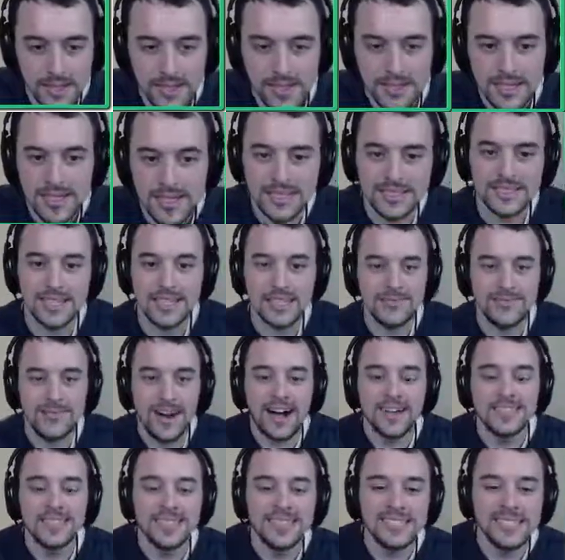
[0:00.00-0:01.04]
It's like
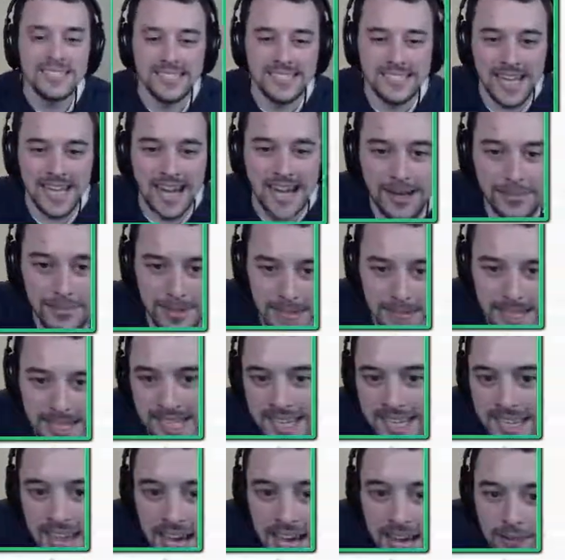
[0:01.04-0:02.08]
Fox can just die, but they
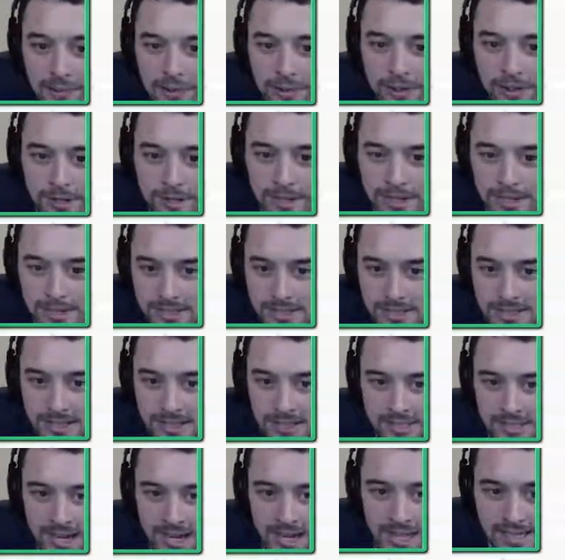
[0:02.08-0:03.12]
cannot afford to be losing their
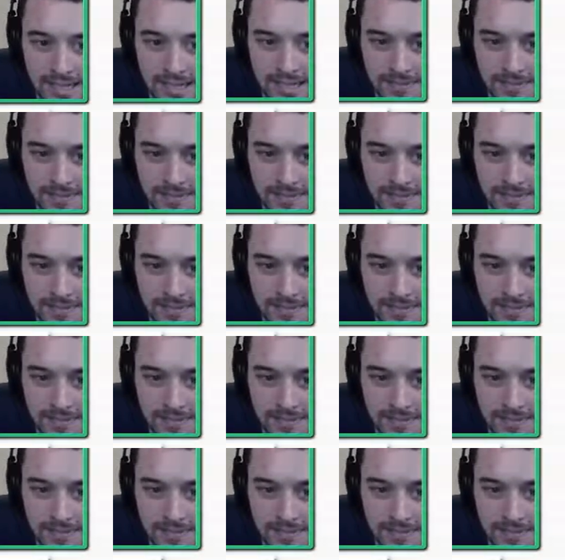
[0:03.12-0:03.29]
stocks.